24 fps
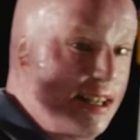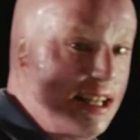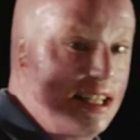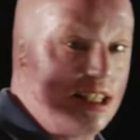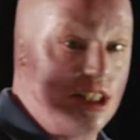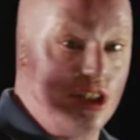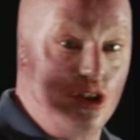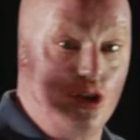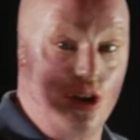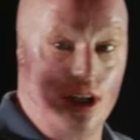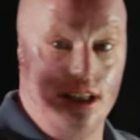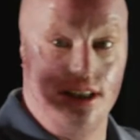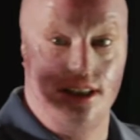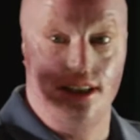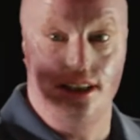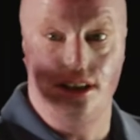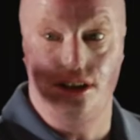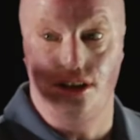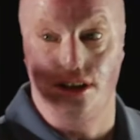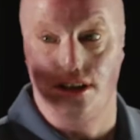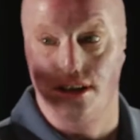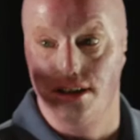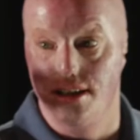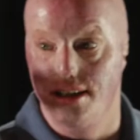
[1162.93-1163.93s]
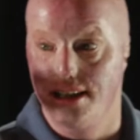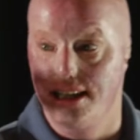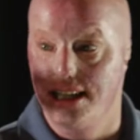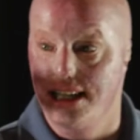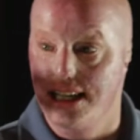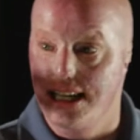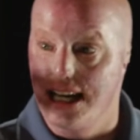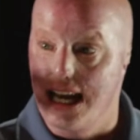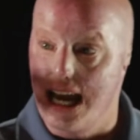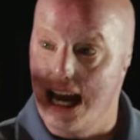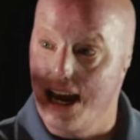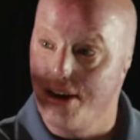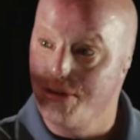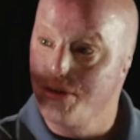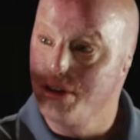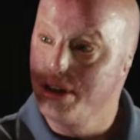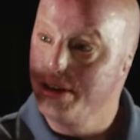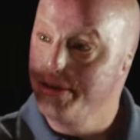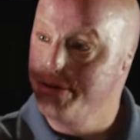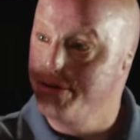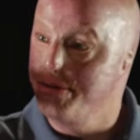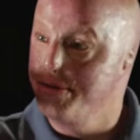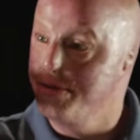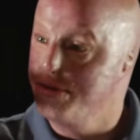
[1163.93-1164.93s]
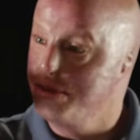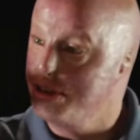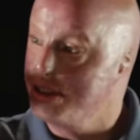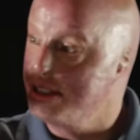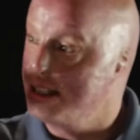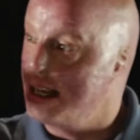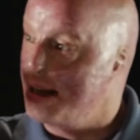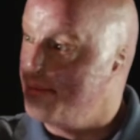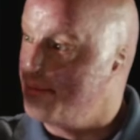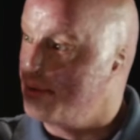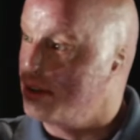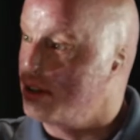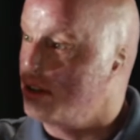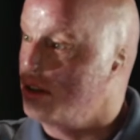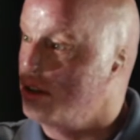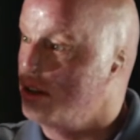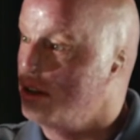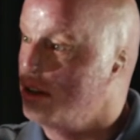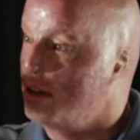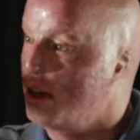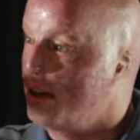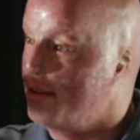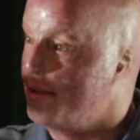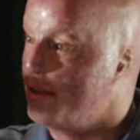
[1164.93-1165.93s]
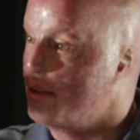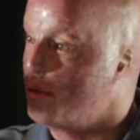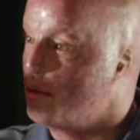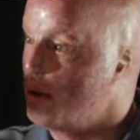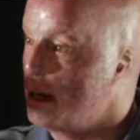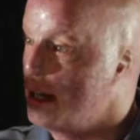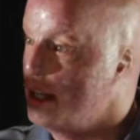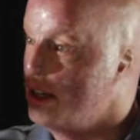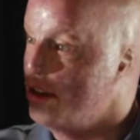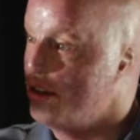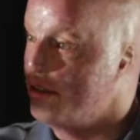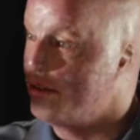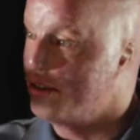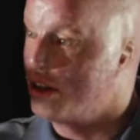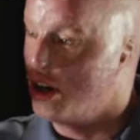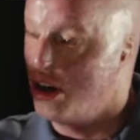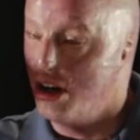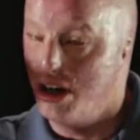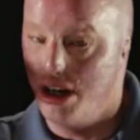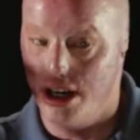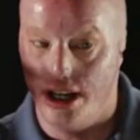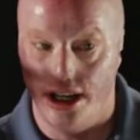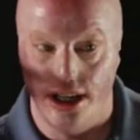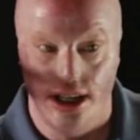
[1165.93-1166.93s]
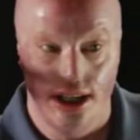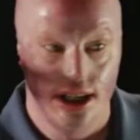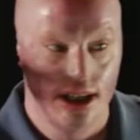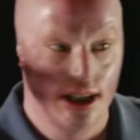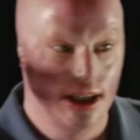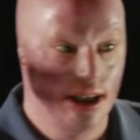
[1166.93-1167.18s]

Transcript: It's a transition. Every step of the way you've gone